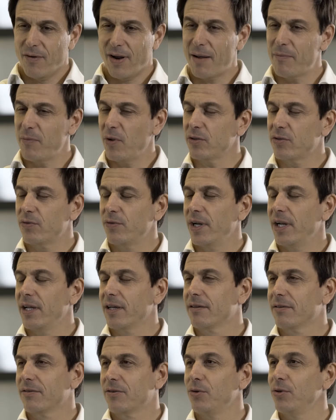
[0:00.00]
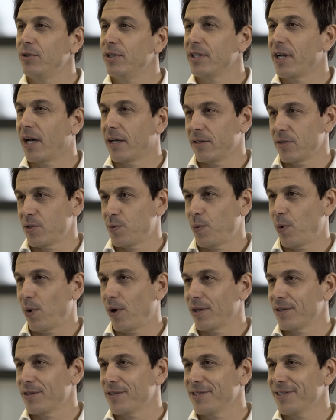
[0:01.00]
Well, I'm not really good in other
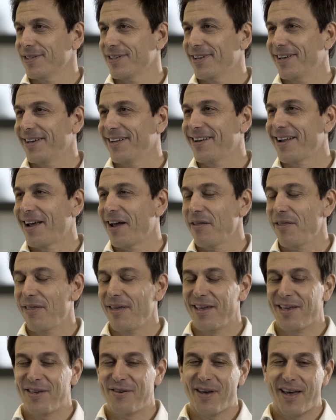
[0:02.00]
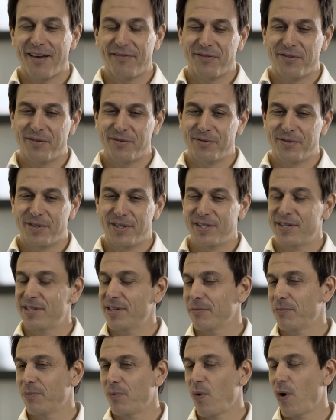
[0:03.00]
sports, and I think you have to, this
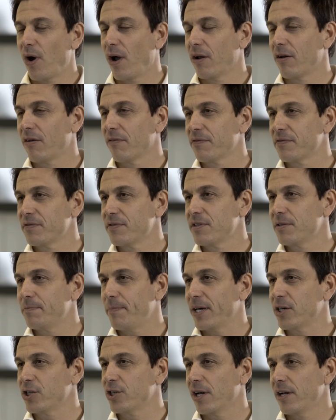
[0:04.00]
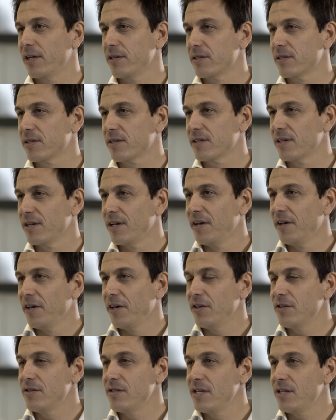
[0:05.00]
is a world of specialists.
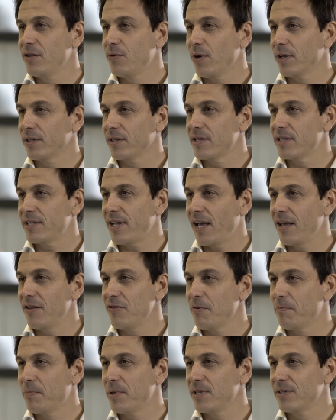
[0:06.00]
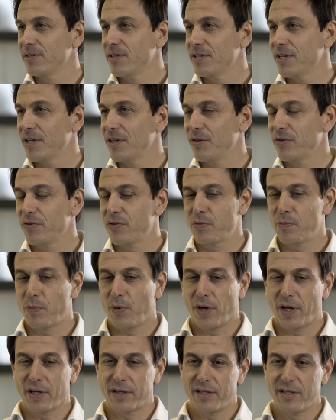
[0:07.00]
You need to understand your business and your
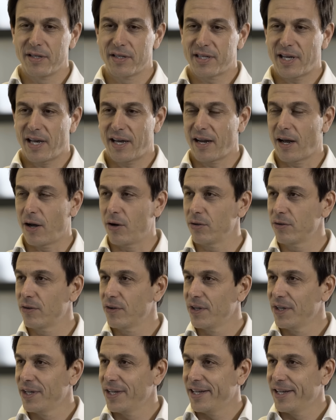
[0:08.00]
sport inside out.